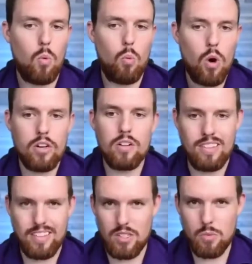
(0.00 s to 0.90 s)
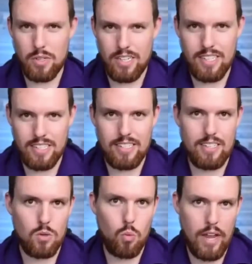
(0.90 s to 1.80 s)
what are the things we need to
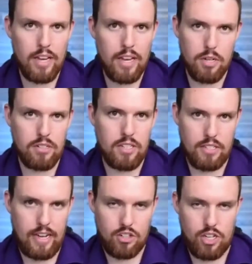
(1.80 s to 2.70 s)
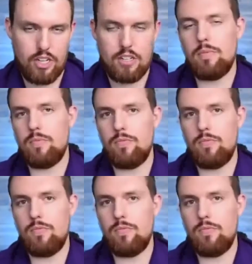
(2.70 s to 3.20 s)
consider when building that channel?